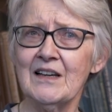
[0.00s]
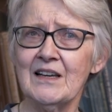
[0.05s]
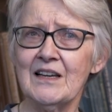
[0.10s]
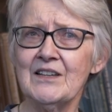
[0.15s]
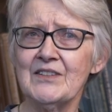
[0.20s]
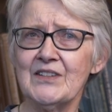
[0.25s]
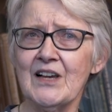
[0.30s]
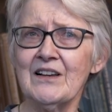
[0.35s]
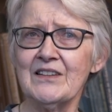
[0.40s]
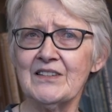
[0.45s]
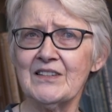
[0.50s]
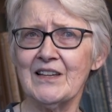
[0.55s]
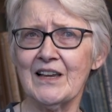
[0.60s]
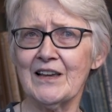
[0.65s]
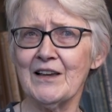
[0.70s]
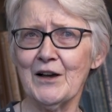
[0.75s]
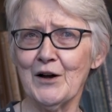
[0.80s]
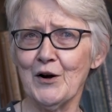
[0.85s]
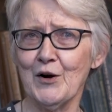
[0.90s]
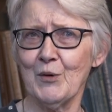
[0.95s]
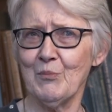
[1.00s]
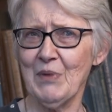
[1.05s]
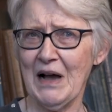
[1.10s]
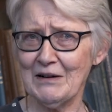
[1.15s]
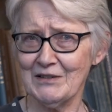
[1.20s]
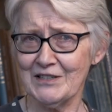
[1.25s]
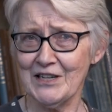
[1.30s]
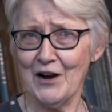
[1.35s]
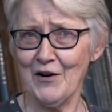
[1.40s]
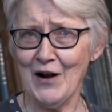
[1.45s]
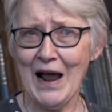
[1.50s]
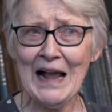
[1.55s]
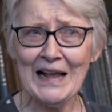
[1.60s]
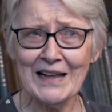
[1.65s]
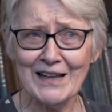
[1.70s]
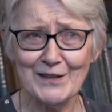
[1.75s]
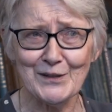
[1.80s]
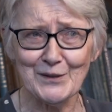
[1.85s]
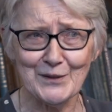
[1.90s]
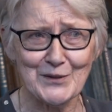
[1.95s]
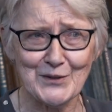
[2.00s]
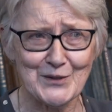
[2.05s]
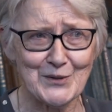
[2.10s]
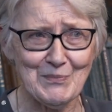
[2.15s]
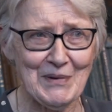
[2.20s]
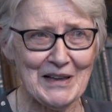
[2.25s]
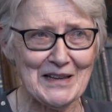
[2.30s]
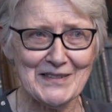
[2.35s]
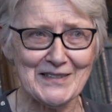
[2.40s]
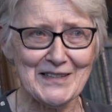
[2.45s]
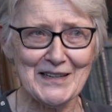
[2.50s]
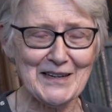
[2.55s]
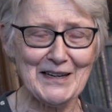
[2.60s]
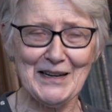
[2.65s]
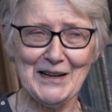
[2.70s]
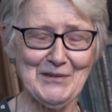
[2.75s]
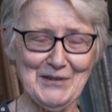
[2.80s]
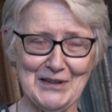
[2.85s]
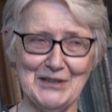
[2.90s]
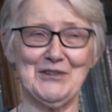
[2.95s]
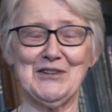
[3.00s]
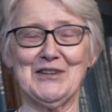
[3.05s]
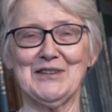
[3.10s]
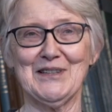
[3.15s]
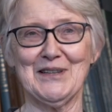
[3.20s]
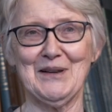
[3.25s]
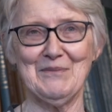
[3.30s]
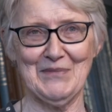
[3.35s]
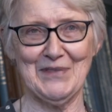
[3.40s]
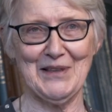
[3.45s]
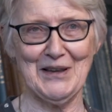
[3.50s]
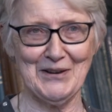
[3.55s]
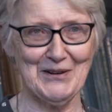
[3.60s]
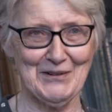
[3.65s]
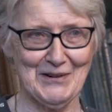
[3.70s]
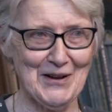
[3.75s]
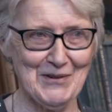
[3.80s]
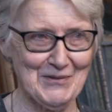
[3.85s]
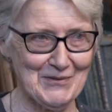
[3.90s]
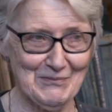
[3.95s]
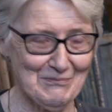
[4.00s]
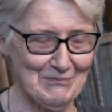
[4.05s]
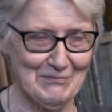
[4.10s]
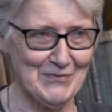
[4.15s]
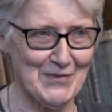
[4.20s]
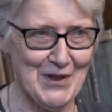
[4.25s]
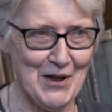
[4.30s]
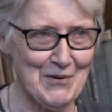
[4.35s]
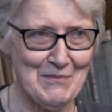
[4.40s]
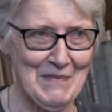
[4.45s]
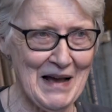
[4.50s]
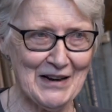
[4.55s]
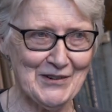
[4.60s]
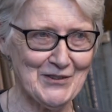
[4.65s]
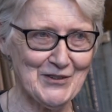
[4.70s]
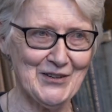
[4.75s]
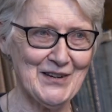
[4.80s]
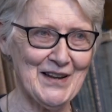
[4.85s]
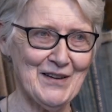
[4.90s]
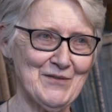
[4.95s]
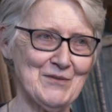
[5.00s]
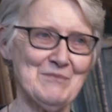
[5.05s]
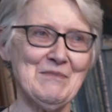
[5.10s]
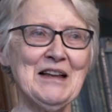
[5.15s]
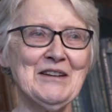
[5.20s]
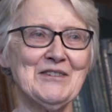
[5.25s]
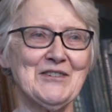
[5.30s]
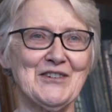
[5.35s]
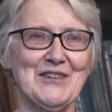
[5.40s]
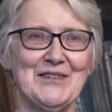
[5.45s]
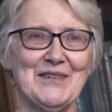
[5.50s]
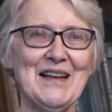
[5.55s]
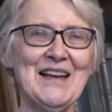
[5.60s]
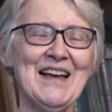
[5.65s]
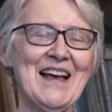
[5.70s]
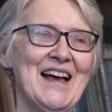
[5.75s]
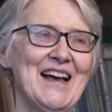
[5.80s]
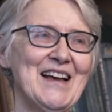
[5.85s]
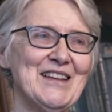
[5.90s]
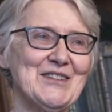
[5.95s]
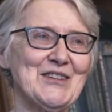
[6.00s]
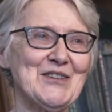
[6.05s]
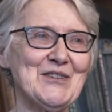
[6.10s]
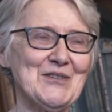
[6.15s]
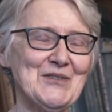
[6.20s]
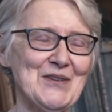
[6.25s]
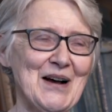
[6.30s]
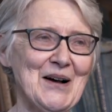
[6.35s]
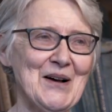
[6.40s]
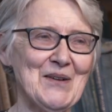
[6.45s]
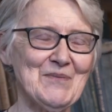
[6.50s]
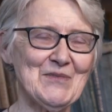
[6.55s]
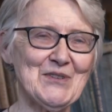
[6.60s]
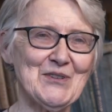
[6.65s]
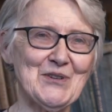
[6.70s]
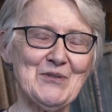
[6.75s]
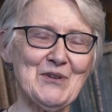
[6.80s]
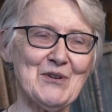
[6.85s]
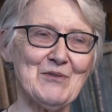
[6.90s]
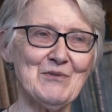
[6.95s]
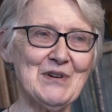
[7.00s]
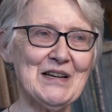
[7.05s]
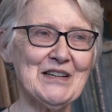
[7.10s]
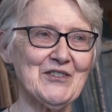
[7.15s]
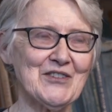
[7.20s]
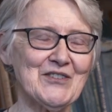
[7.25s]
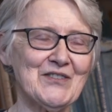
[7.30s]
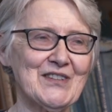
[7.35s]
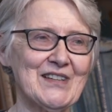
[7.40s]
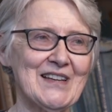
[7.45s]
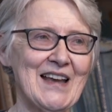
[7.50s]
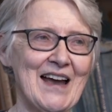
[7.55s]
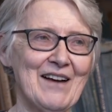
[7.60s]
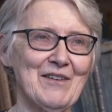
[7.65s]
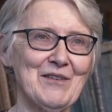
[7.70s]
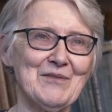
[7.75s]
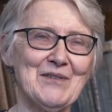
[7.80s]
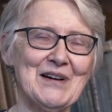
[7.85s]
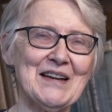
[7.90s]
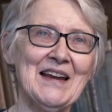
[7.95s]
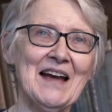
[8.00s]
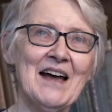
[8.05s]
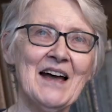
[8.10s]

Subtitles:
He's asking her about her ankles, basically, which is something, no man should ever mention to a Regency heroine.